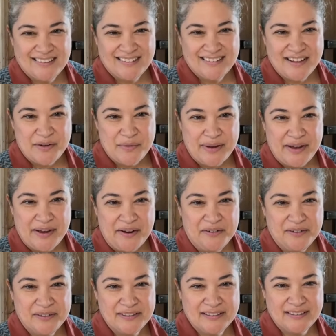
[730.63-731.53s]
There we
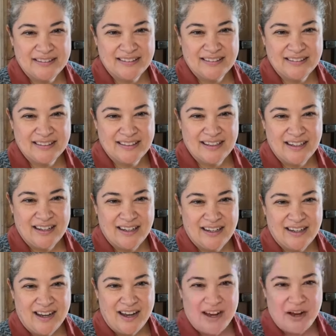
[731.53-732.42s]
go.
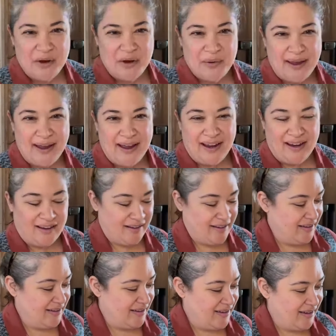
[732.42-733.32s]
Okay.
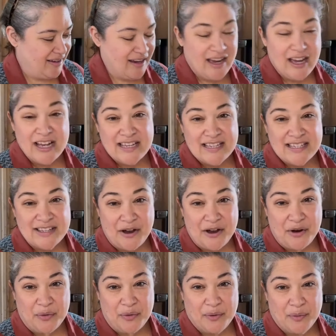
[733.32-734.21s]

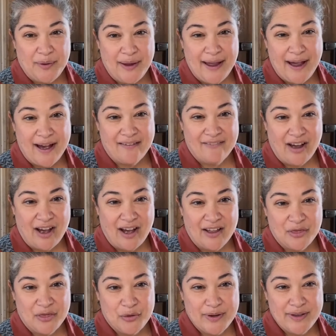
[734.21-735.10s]
So we
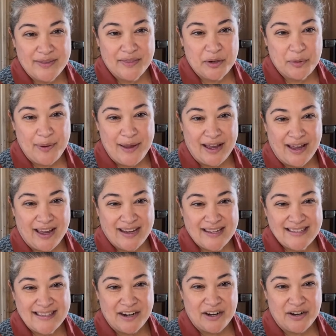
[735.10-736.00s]
have 3 little
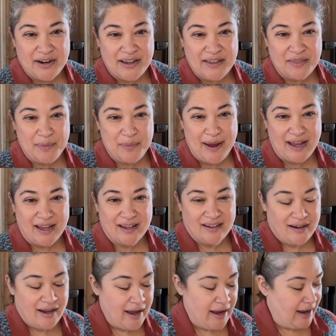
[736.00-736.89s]
pancakes there in the
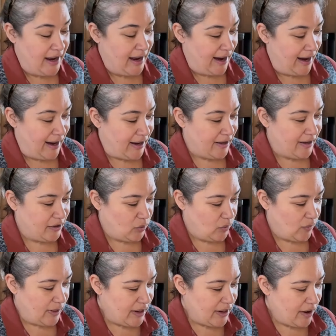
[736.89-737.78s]
pan,
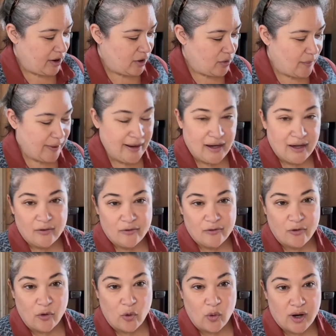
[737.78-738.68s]
and we are waiting
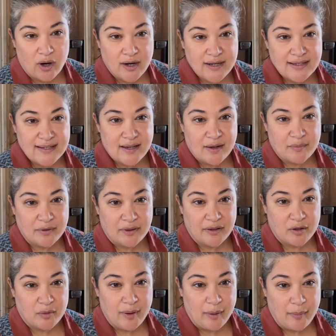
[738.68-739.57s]
for some
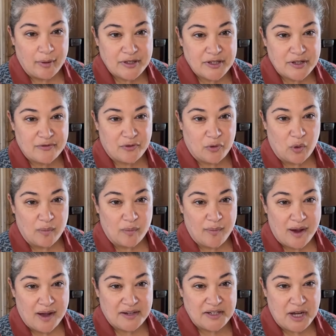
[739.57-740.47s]
little bubbles to
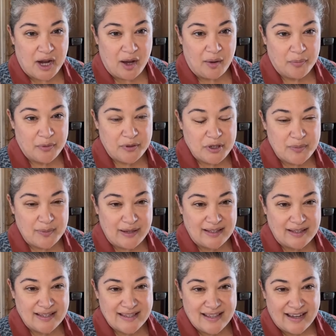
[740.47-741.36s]
form on top, which
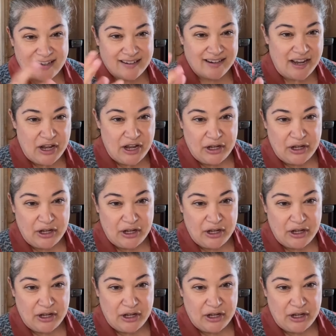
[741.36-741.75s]
means that,